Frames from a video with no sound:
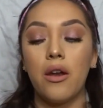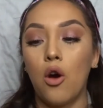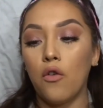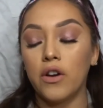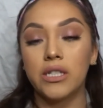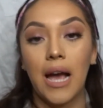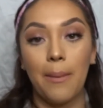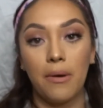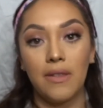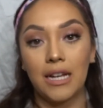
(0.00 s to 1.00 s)
then over
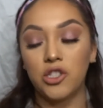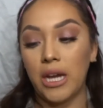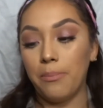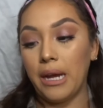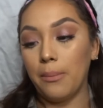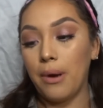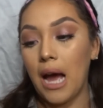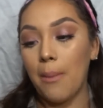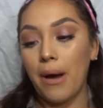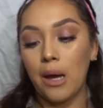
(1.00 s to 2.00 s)
top of that Champagne
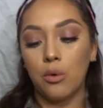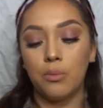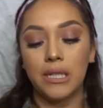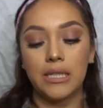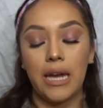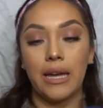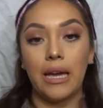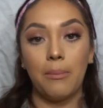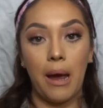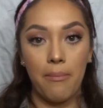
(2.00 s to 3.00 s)
Pop, I will be
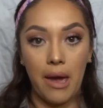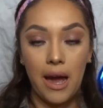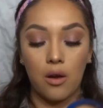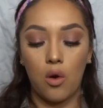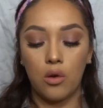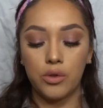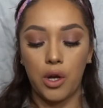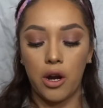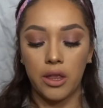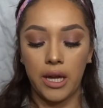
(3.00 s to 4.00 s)
taking my MAC Oh
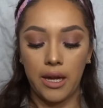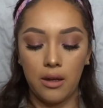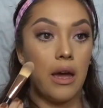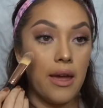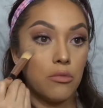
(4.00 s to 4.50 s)
Darling.